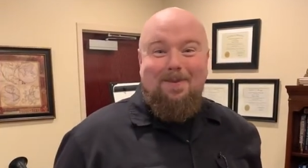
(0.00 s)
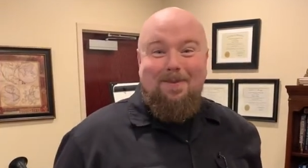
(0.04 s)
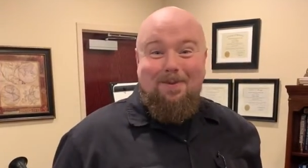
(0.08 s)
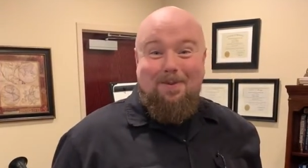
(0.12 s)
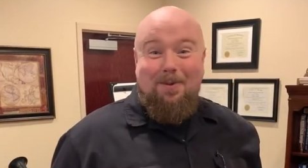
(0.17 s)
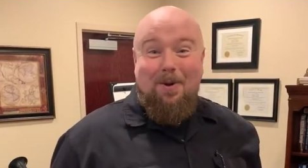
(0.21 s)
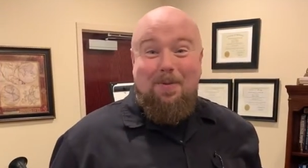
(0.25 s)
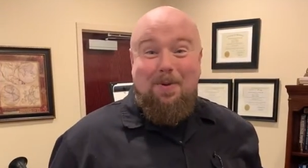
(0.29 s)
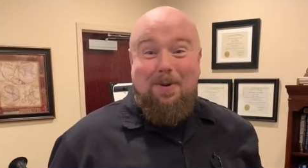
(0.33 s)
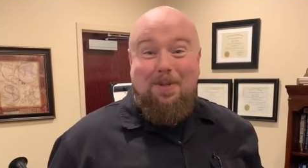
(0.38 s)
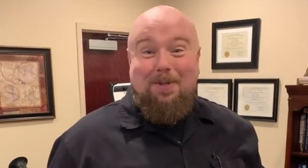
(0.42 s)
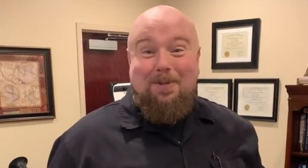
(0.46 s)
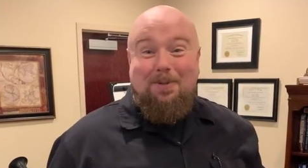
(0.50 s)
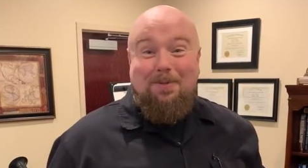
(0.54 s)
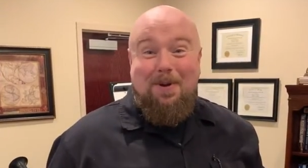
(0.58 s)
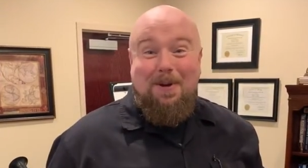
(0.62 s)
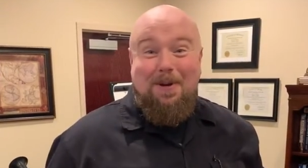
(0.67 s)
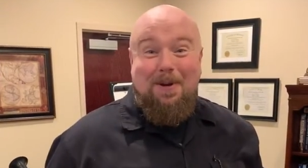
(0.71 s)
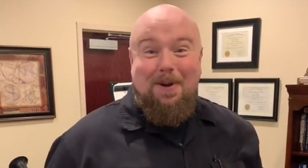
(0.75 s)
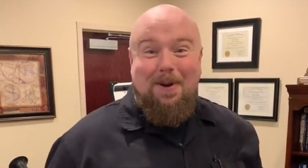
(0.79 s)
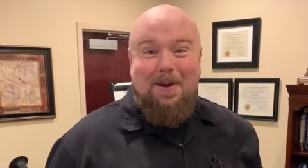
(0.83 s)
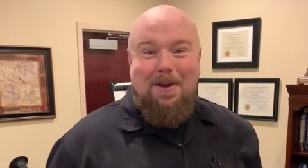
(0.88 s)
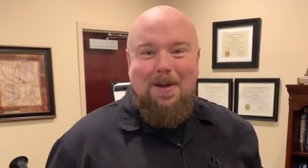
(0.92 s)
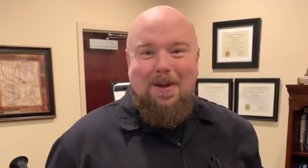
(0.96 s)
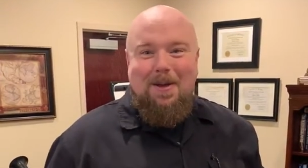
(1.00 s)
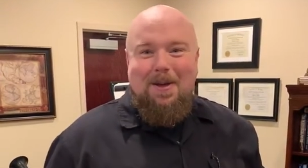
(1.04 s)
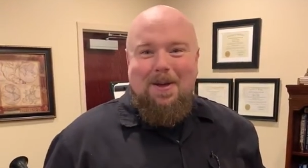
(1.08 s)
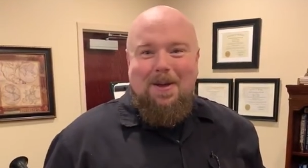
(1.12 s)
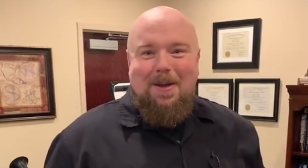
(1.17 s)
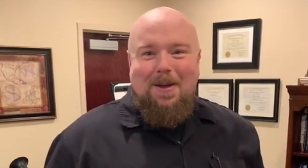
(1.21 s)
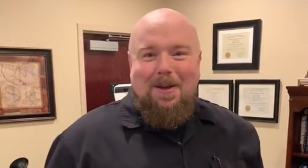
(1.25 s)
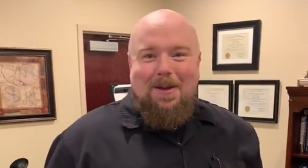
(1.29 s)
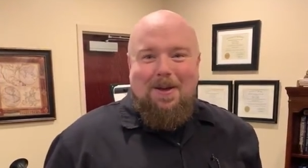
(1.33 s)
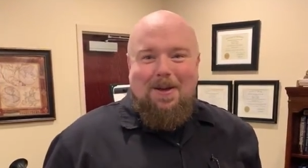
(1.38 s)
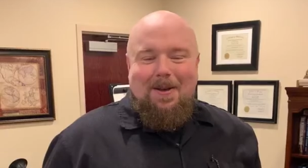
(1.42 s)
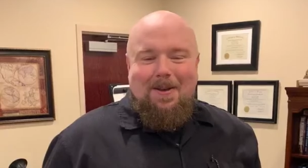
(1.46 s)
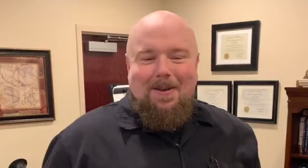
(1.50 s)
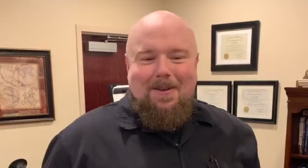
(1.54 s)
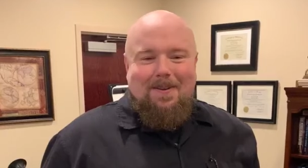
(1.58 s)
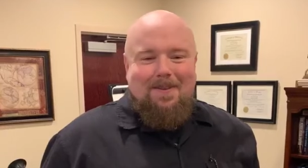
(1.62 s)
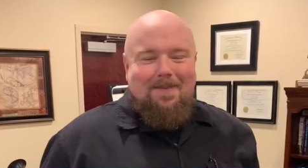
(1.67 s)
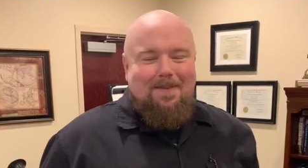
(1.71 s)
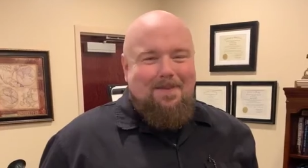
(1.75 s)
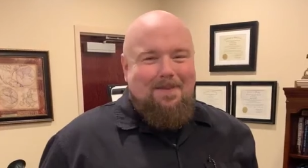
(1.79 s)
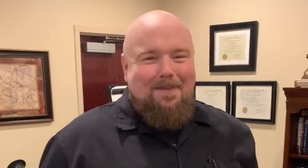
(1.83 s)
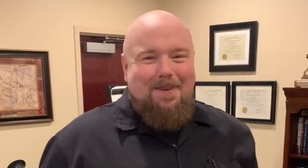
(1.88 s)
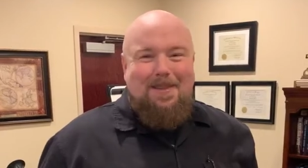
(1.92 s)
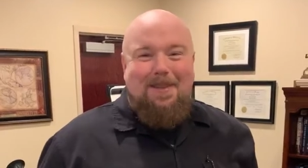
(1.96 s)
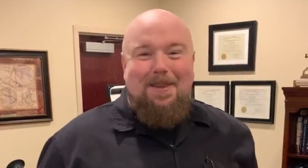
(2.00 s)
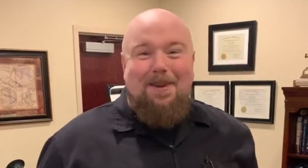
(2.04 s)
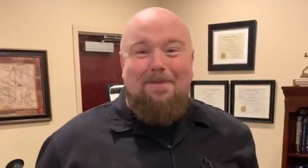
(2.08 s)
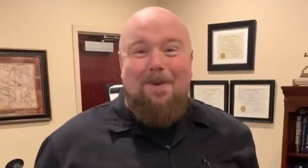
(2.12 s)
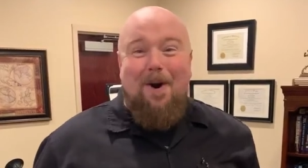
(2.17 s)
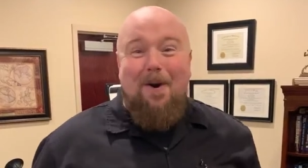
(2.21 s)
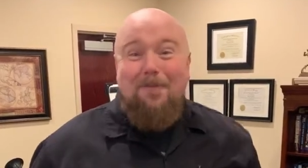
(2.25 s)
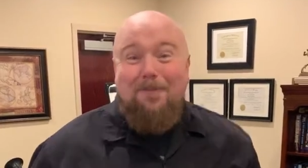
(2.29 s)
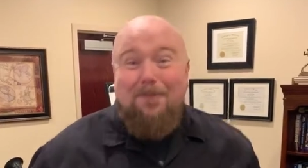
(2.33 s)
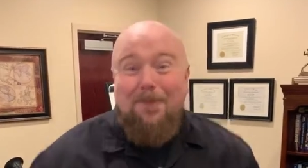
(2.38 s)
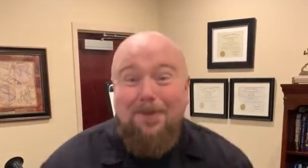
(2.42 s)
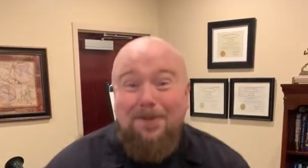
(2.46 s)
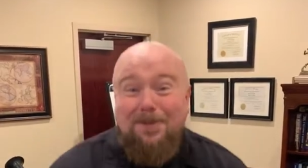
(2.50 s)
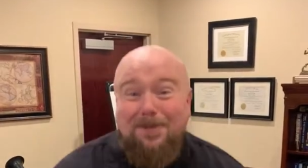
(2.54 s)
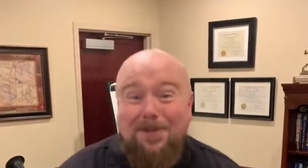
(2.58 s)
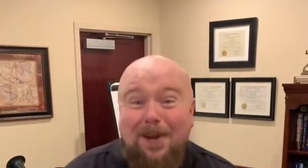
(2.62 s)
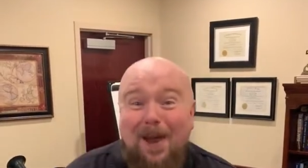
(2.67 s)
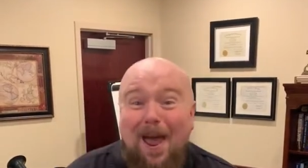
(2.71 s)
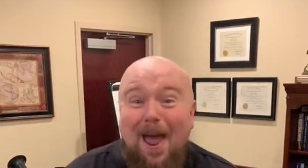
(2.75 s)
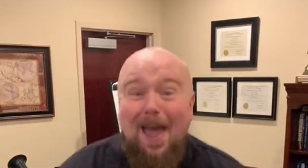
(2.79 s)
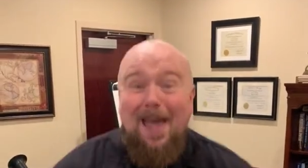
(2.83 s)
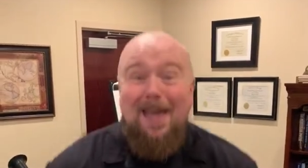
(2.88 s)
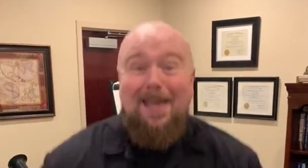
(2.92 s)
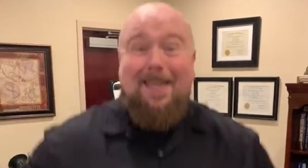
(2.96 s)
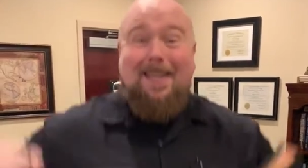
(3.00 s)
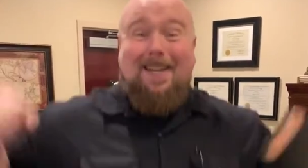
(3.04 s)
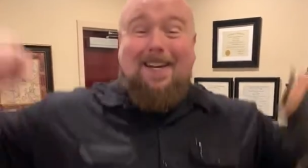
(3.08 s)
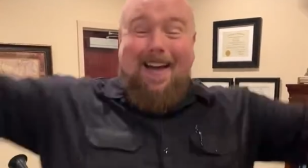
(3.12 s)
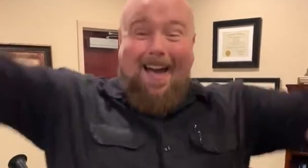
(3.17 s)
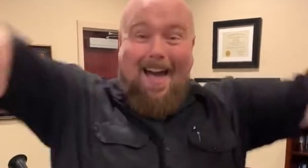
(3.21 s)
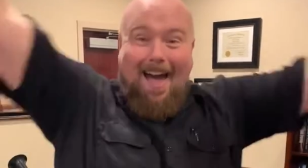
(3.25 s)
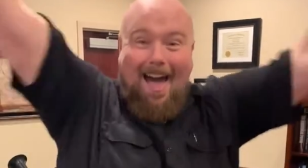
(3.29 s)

so much sweeter when you vote for Jake.